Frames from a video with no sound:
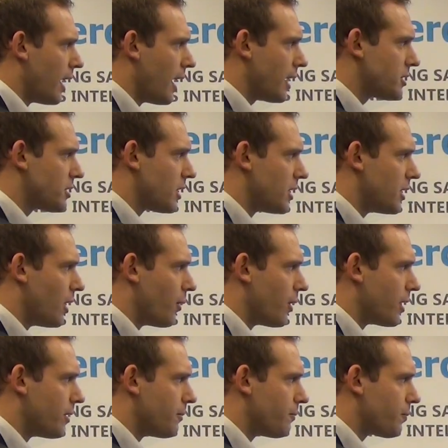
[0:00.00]
actually
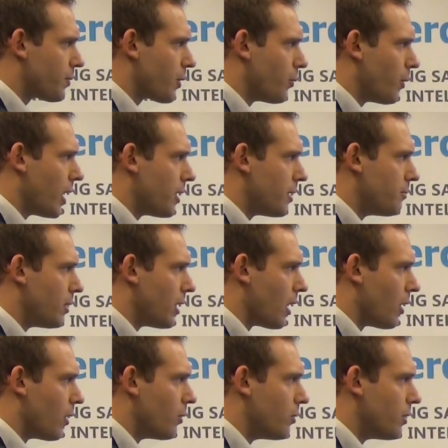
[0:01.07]
going way
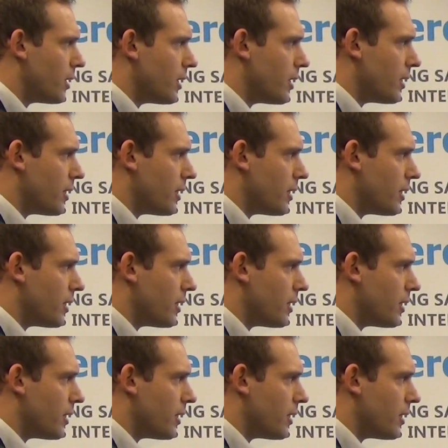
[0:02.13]
below